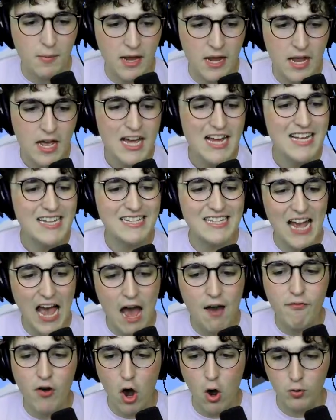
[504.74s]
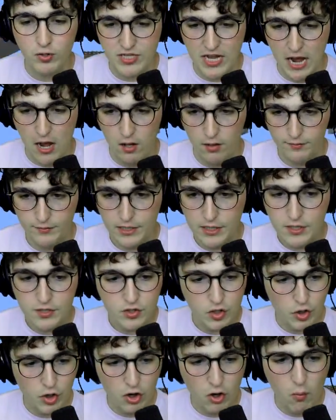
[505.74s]
me to have a hotel.
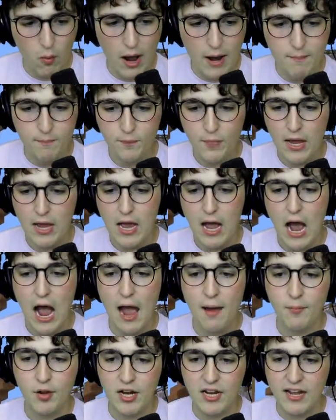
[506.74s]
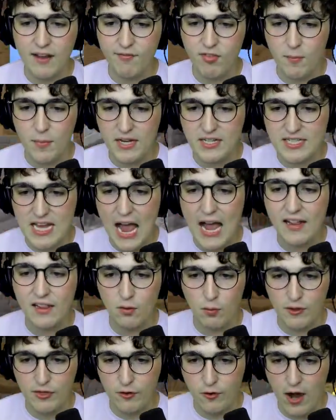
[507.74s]
So you know what? I'm going to give them
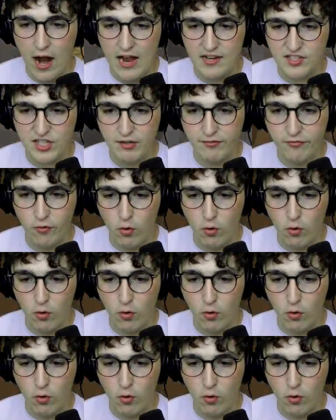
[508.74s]
exactly what they're asking